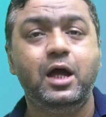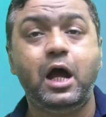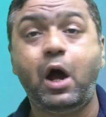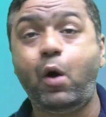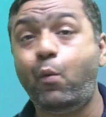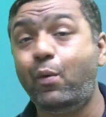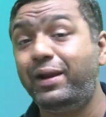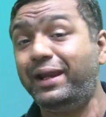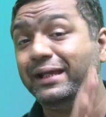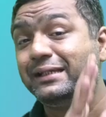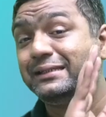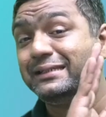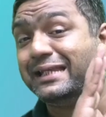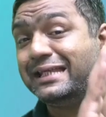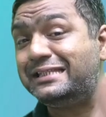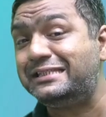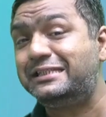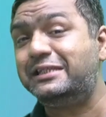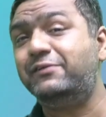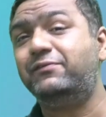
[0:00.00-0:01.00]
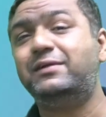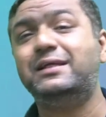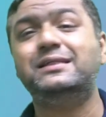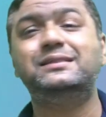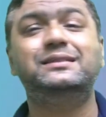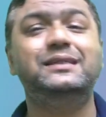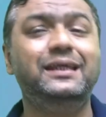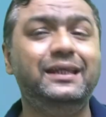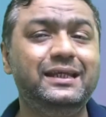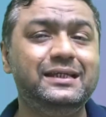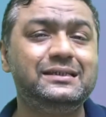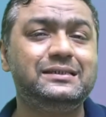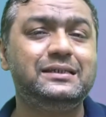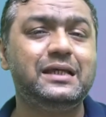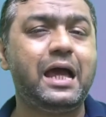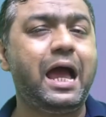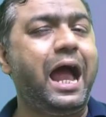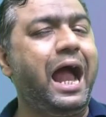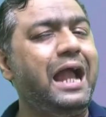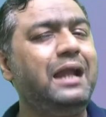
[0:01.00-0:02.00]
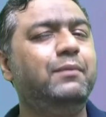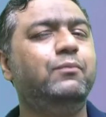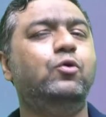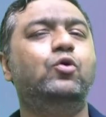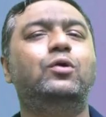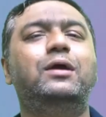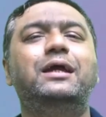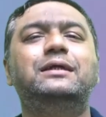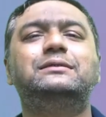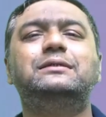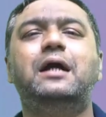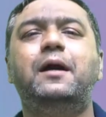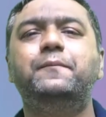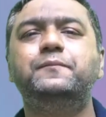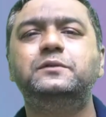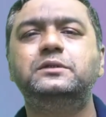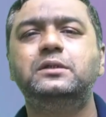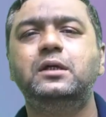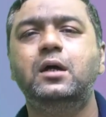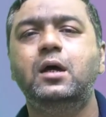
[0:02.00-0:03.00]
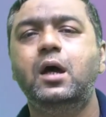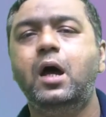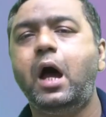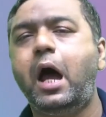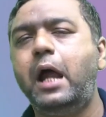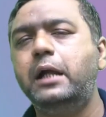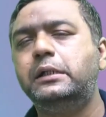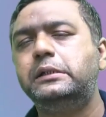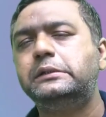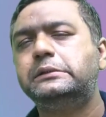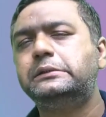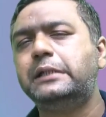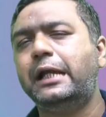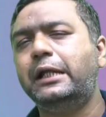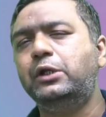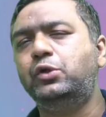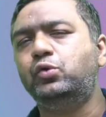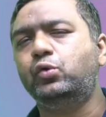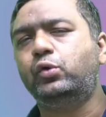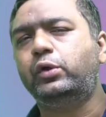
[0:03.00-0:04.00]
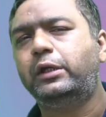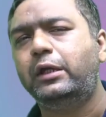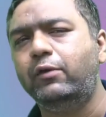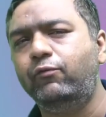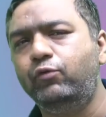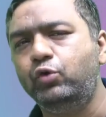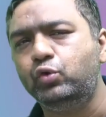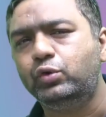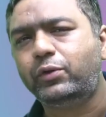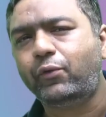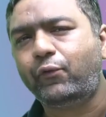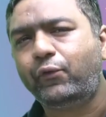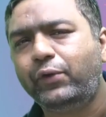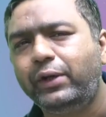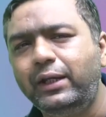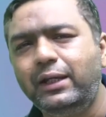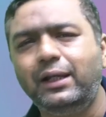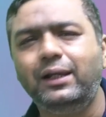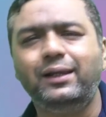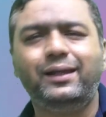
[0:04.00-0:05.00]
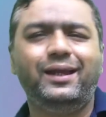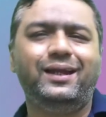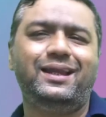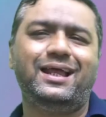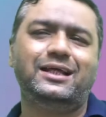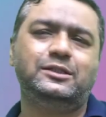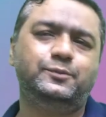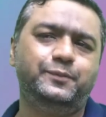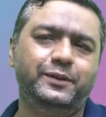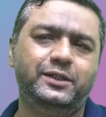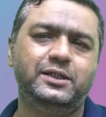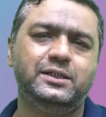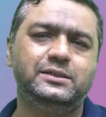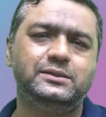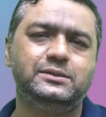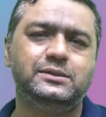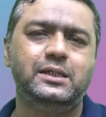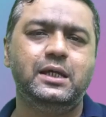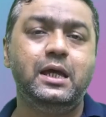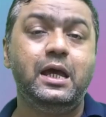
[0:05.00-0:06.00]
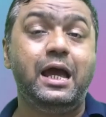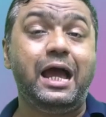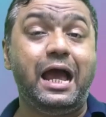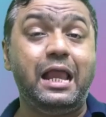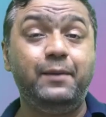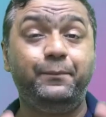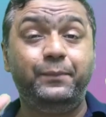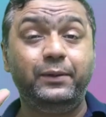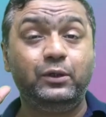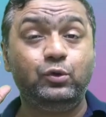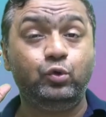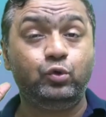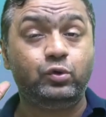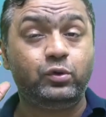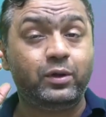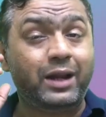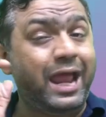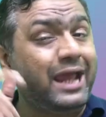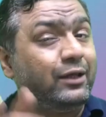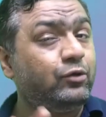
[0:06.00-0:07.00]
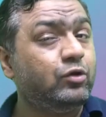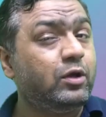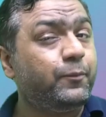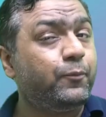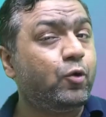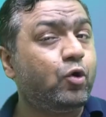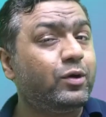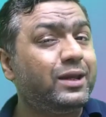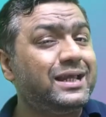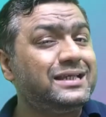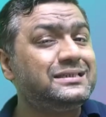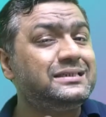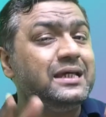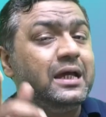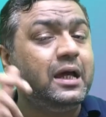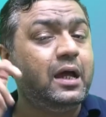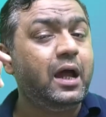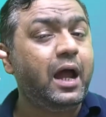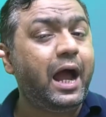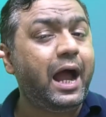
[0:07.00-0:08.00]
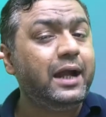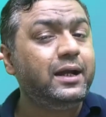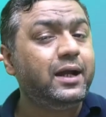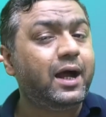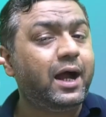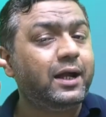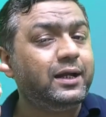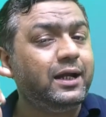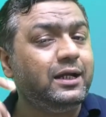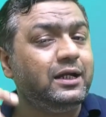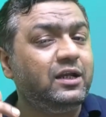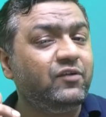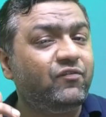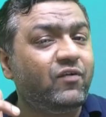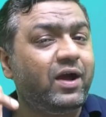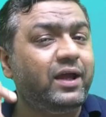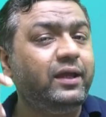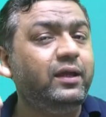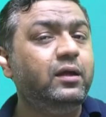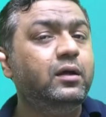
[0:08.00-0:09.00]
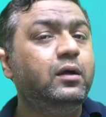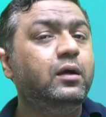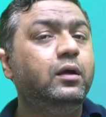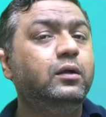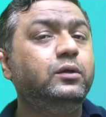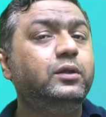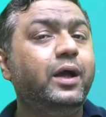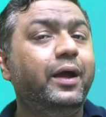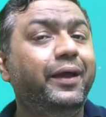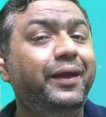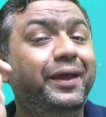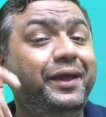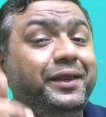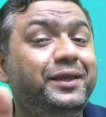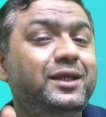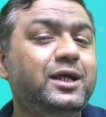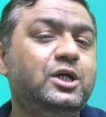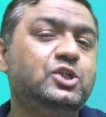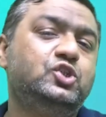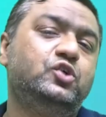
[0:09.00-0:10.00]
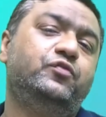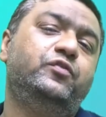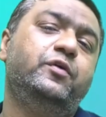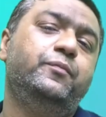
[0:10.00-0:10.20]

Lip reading: Our extensive test series and mock exams are designed to give you the real GATE experience, helping you track your progress and identify the areas of